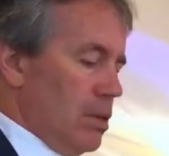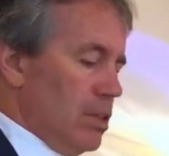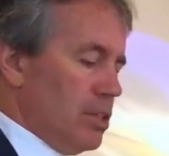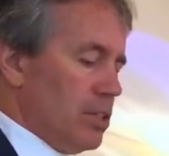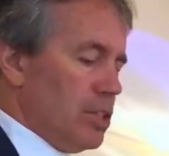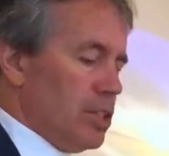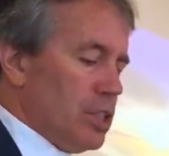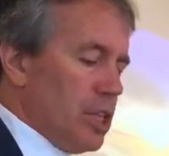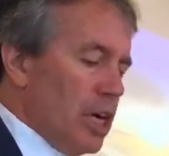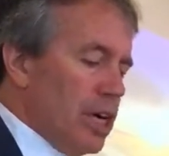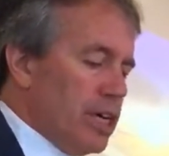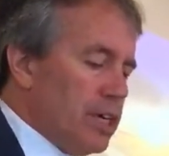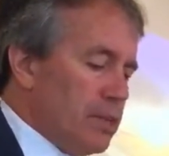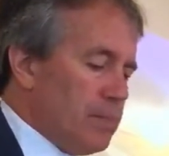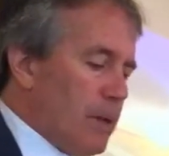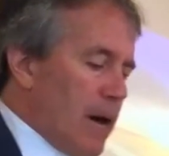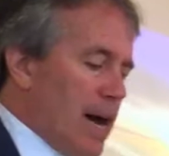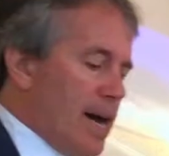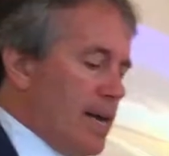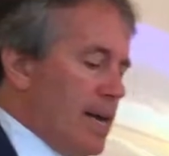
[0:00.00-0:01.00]

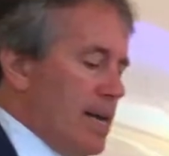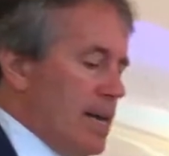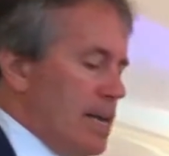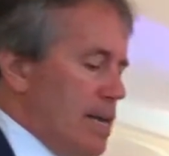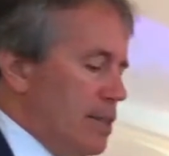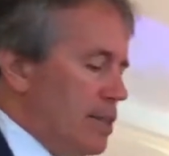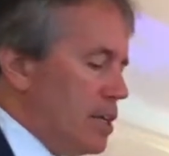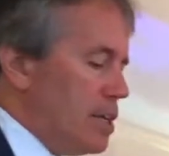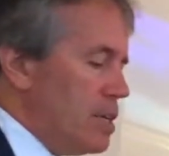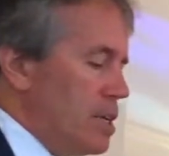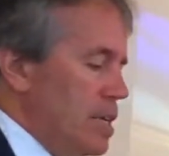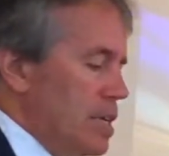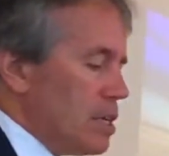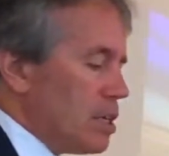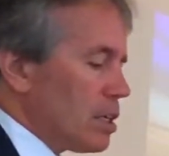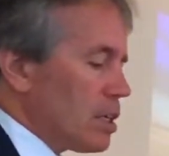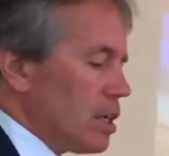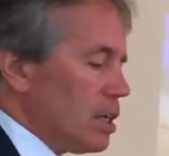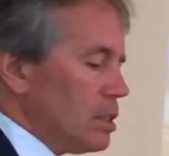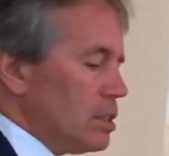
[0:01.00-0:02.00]
Stunned by the
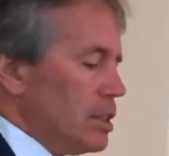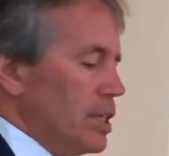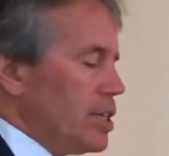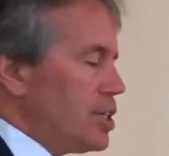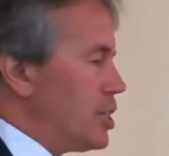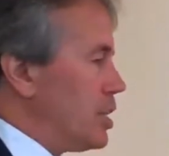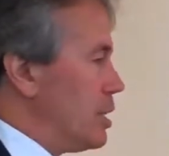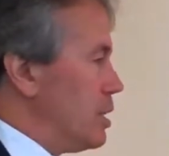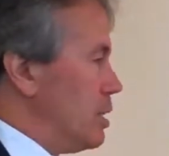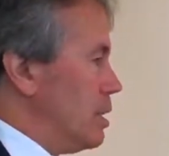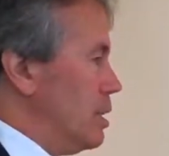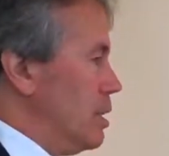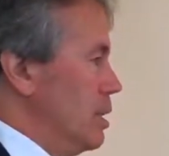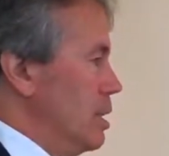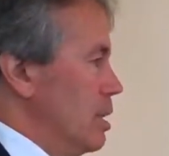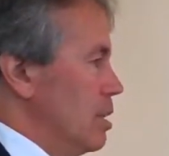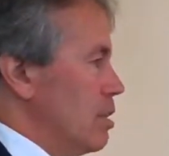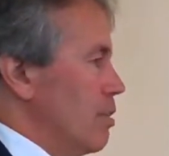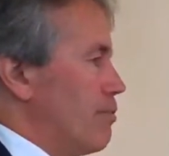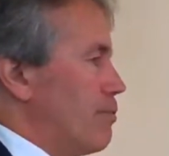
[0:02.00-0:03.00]
near collision,
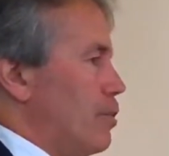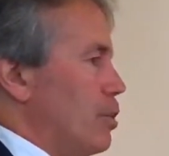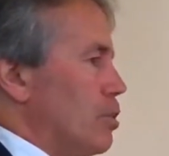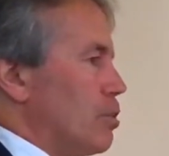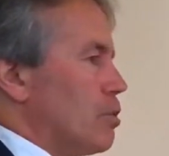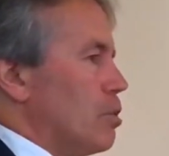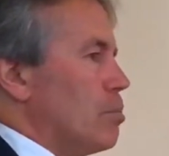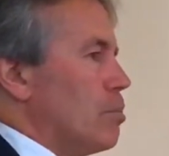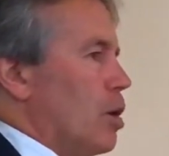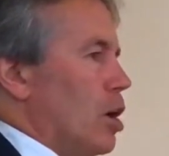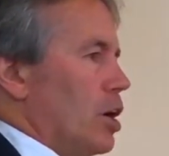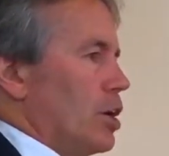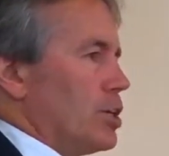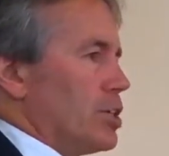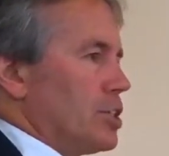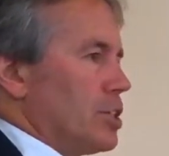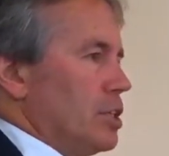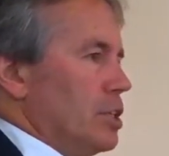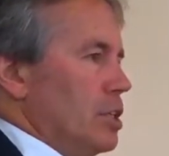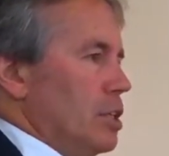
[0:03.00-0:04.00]
the funeral
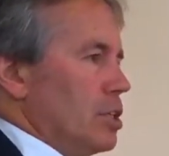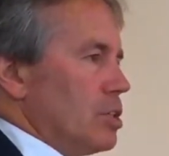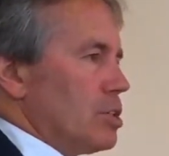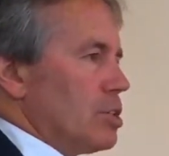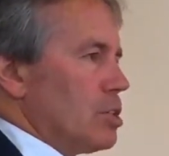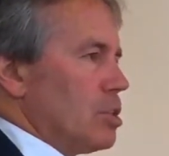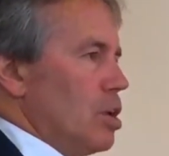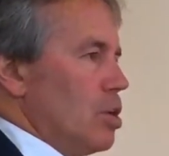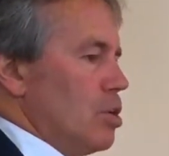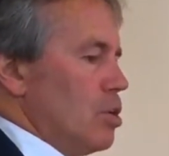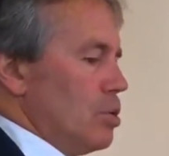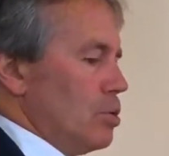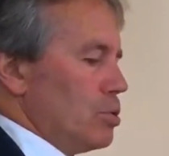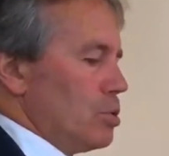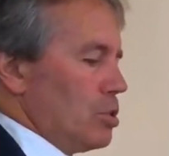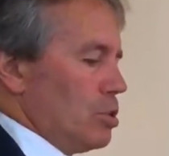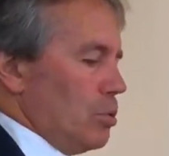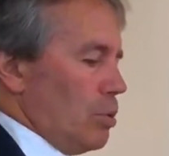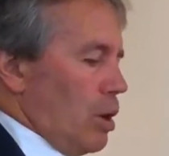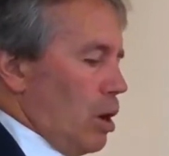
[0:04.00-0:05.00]
march
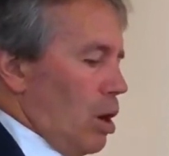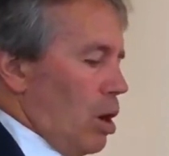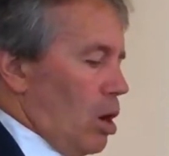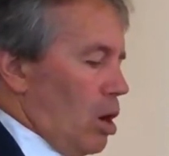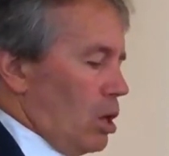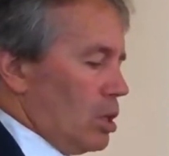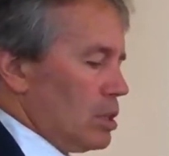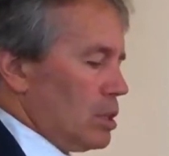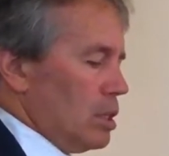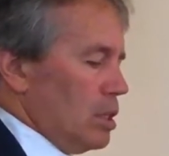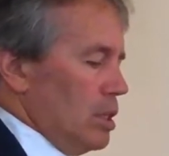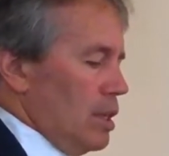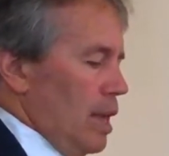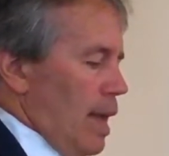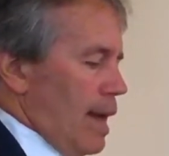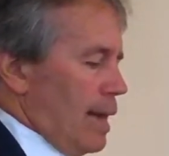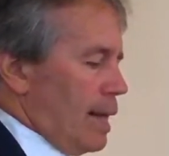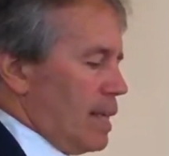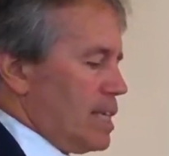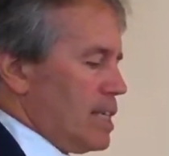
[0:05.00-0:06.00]
slows to a halt,
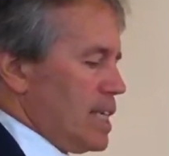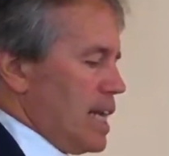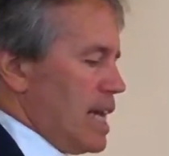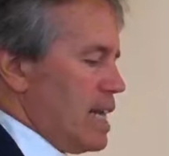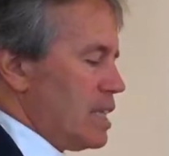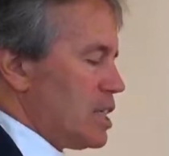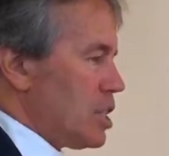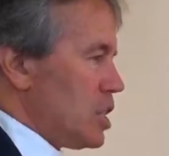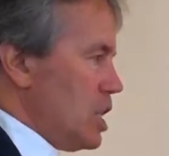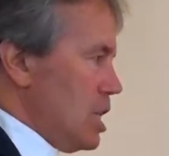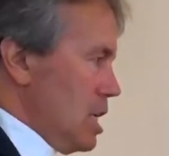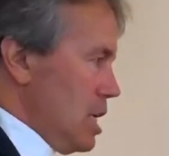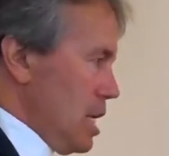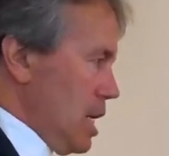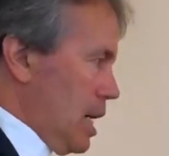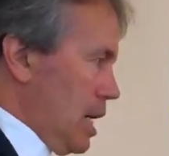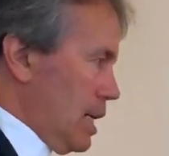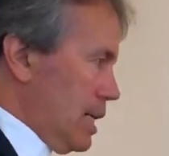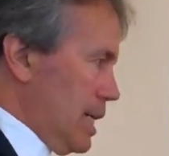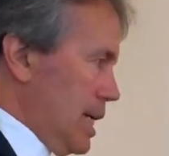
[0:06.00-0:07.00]
and a tense,
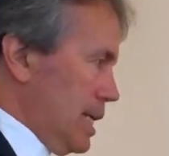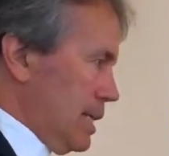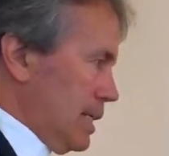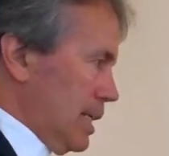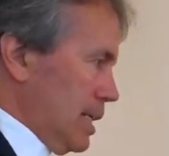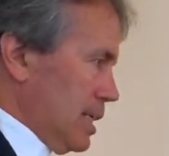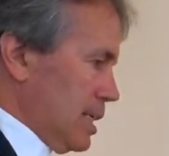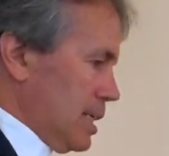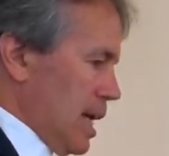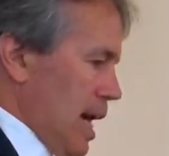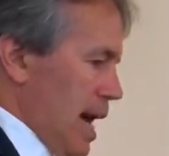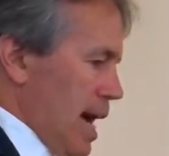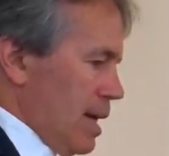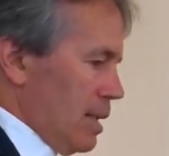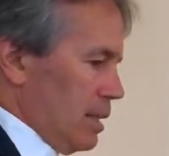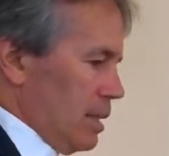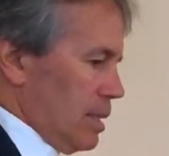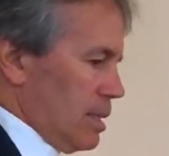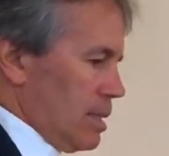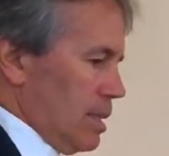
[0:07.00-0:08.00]
uneasy
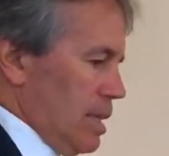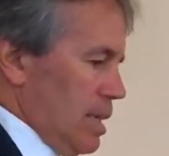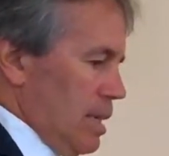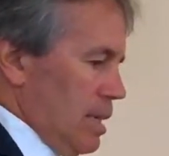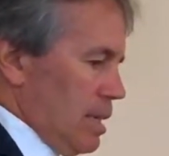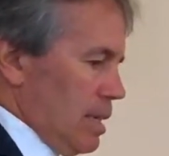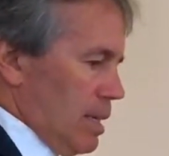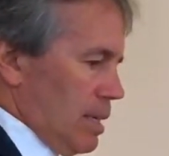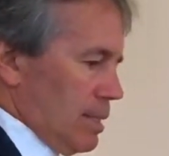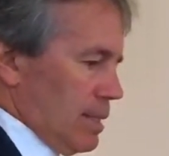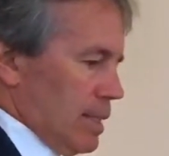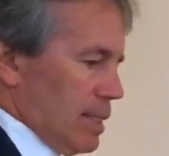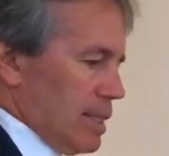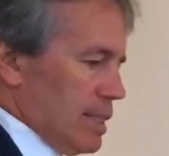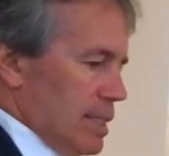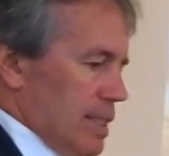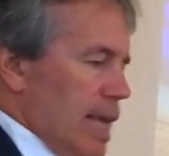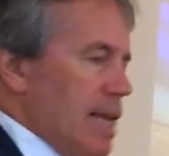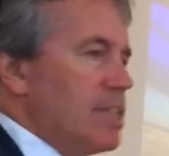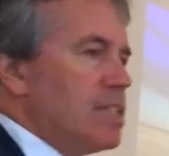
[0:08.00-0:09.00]
silence
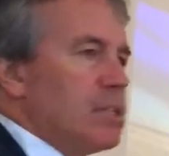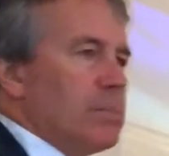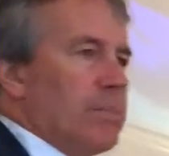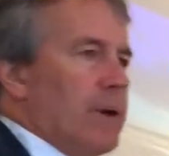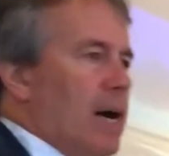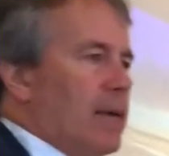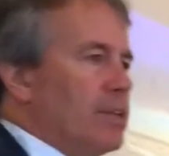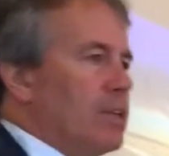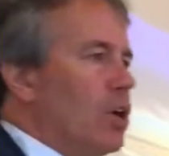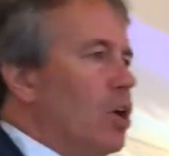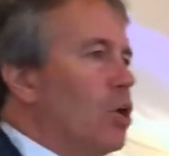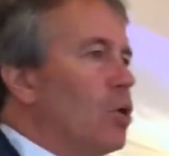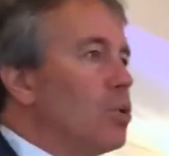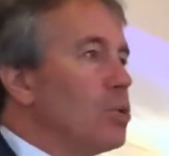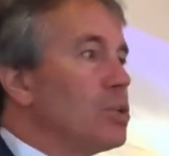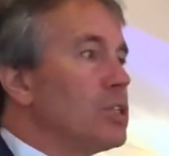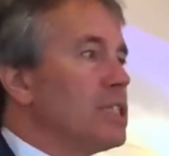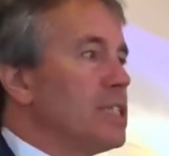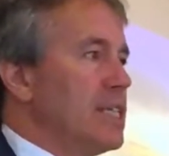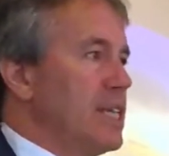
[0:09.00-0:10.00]
descends upon the
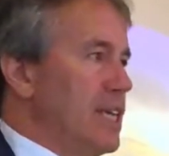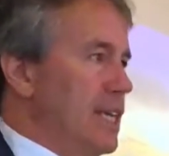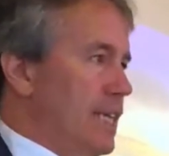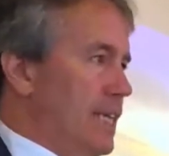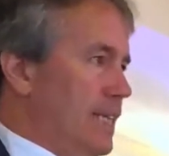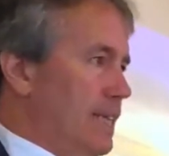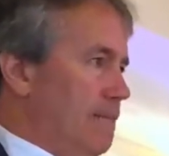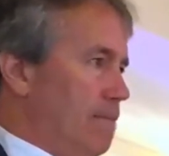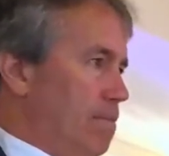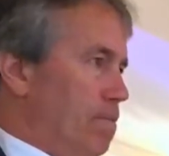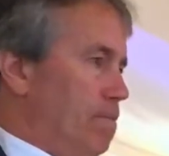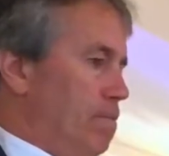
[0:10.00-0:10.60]
whole scene.